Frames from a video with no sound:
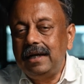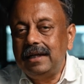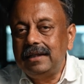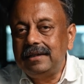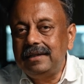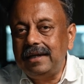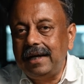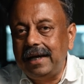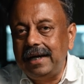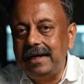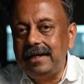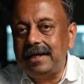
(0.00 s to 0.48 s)

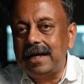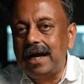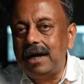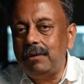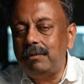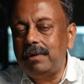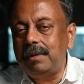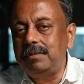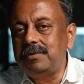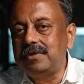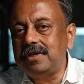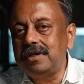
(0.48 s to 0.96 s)
The entire
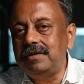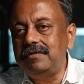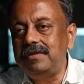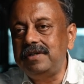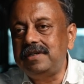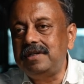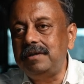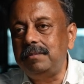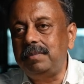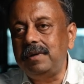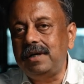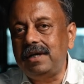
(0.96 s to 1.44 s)
web service
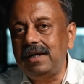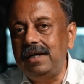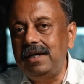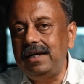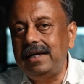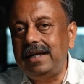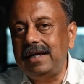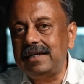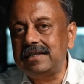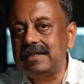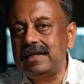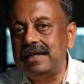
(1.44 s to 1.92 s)
typically
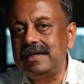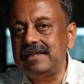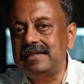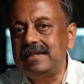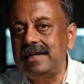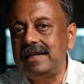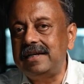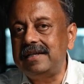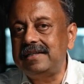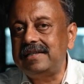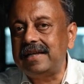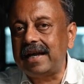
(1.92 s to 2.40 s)
takes less
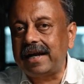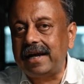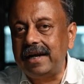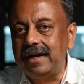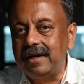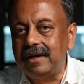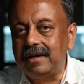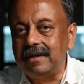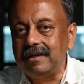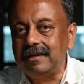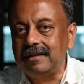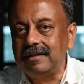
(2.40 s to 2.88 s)
than a
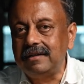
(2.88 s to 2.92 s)
second.